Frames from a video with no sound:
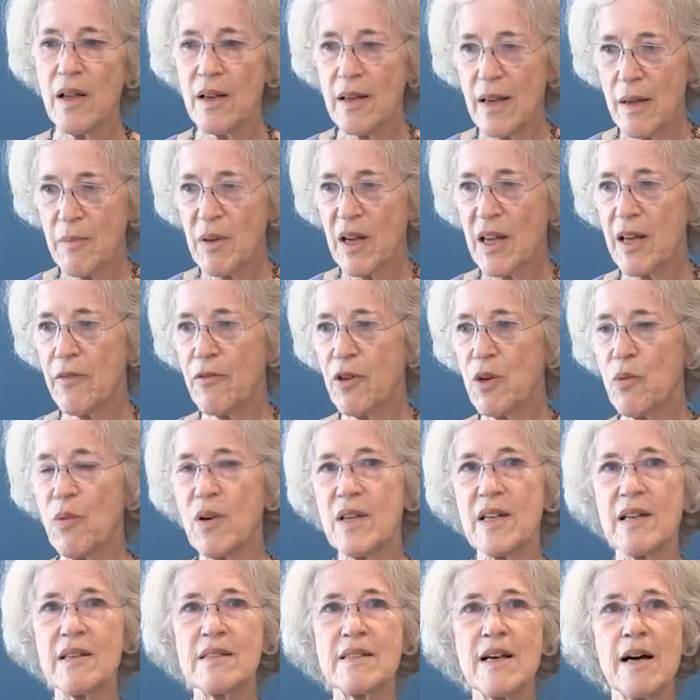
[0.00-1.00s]
Let me give you
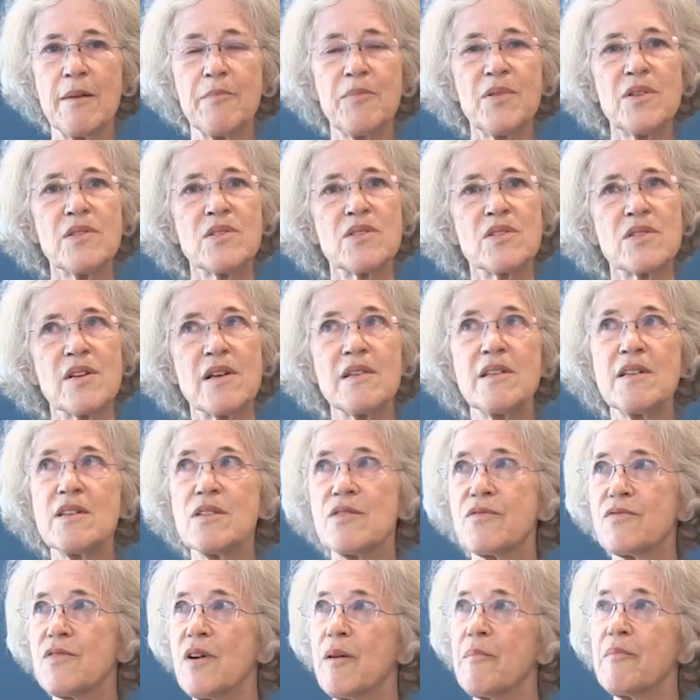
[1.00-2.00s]
one example.
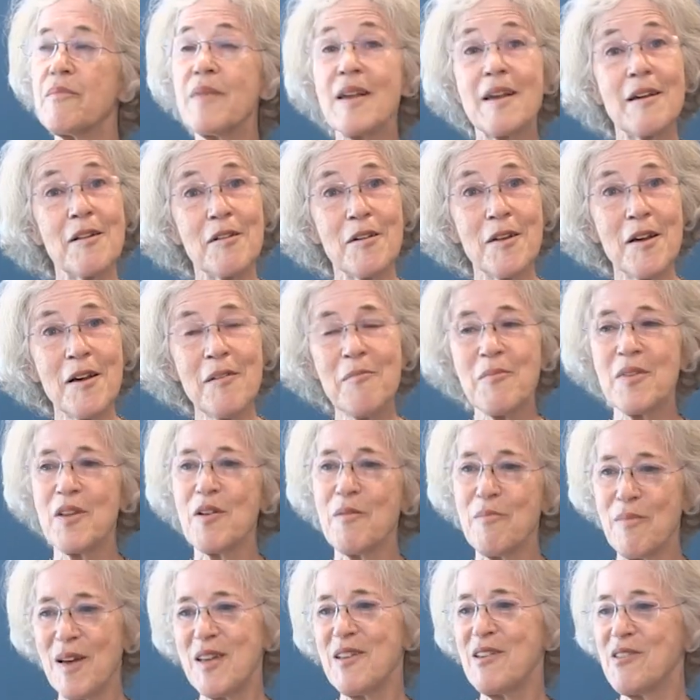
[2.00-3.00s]
Studies from India, there
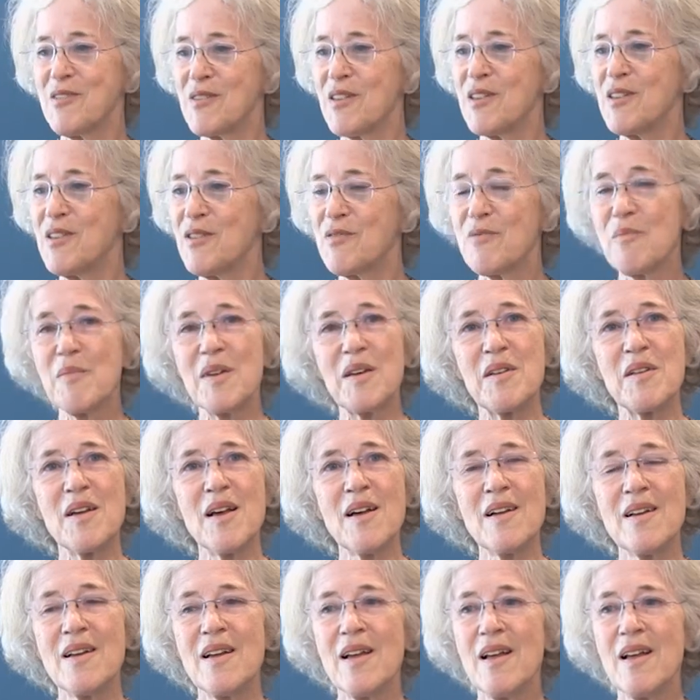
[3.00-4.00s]
are many studies from India,